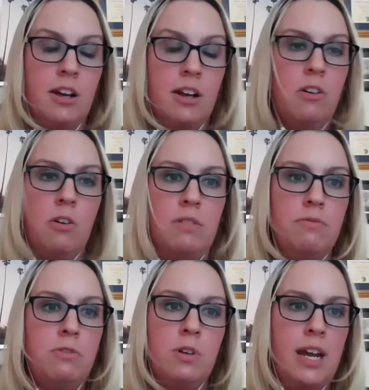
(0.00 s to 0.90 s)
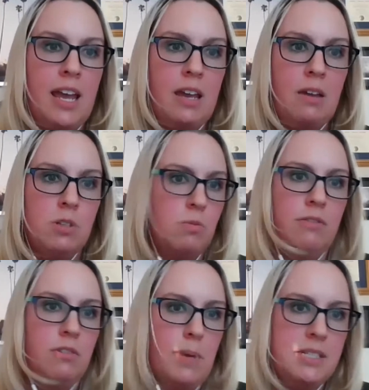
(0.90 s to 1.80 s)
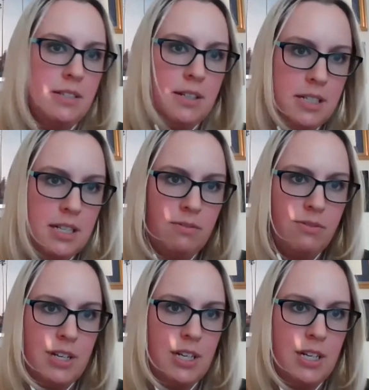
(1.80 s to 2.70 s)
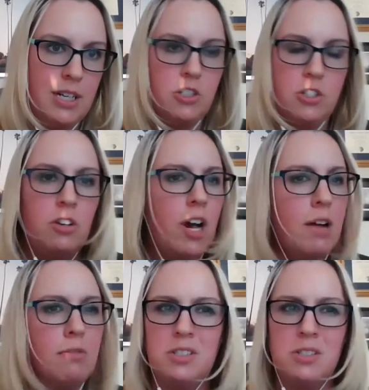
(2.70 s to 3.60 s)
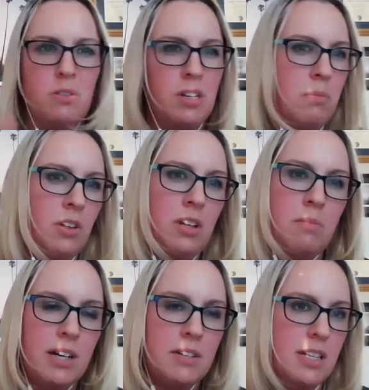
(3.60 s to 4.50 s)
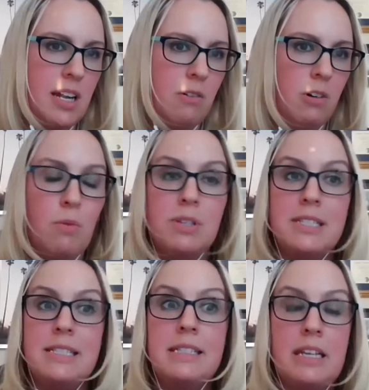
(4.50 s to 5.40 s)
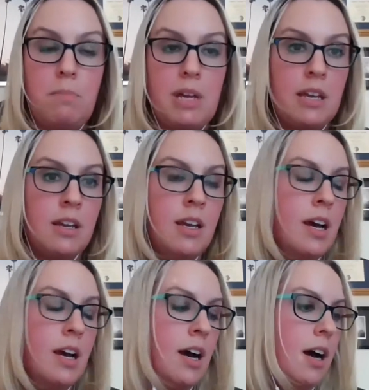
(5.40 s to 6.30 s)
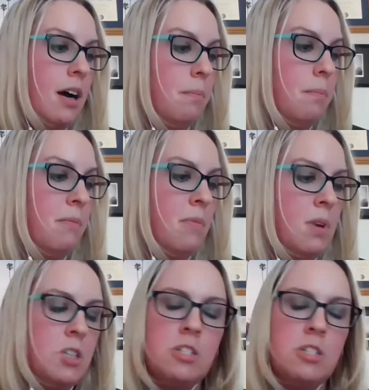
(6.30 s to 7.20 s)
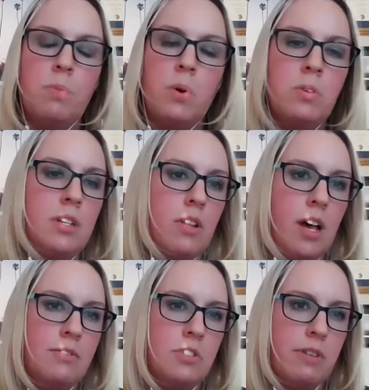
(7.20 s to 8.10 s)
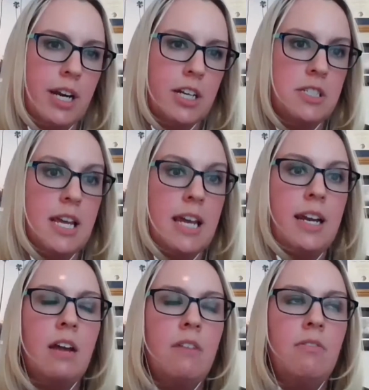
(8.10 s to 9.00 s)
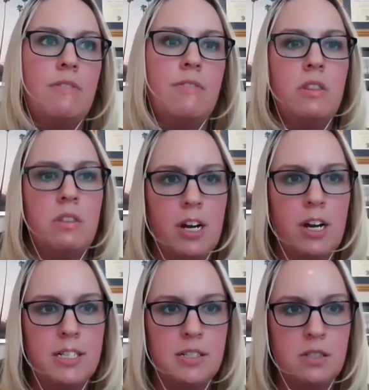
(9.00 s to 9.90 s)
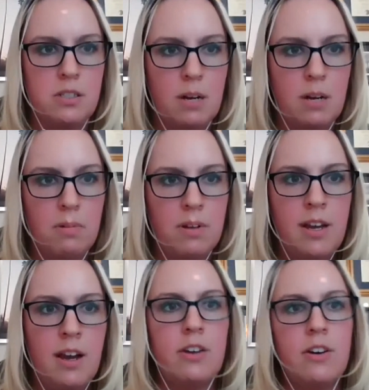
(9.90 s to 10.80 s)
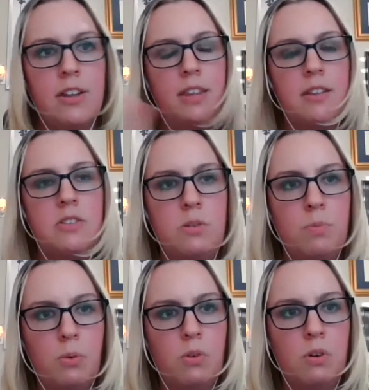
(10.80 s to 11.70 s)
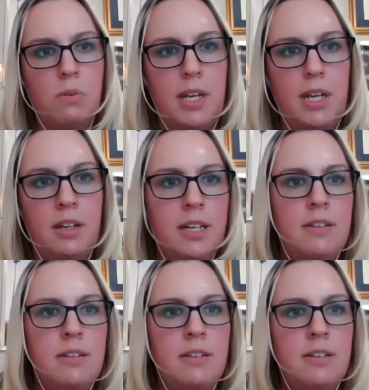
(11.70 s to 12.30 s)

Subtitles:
the only food I ate was whatever my son didn't finish. I was just going a million miles an hour. I wasn't sleeping, just pulled in a lot of directions. And I never even thought to stop. I call that the superwoman